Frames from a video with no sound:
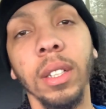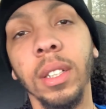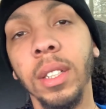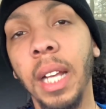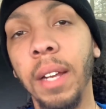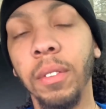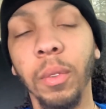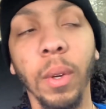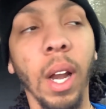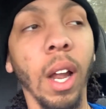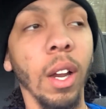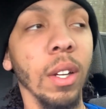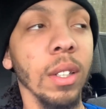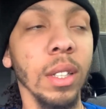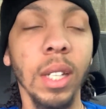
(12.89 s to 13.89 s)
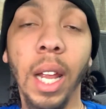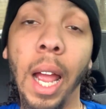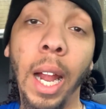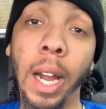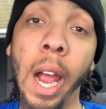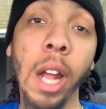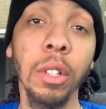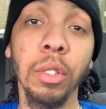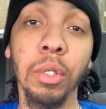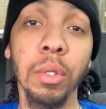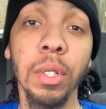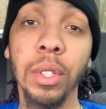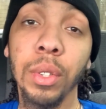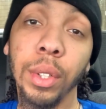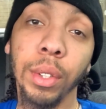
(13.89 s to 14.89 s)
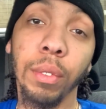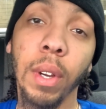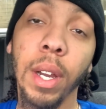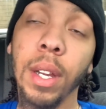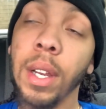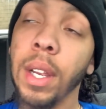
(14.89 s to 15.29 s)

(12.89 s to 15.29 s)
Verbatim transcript: Because after what I heard today, I got to. It's only right.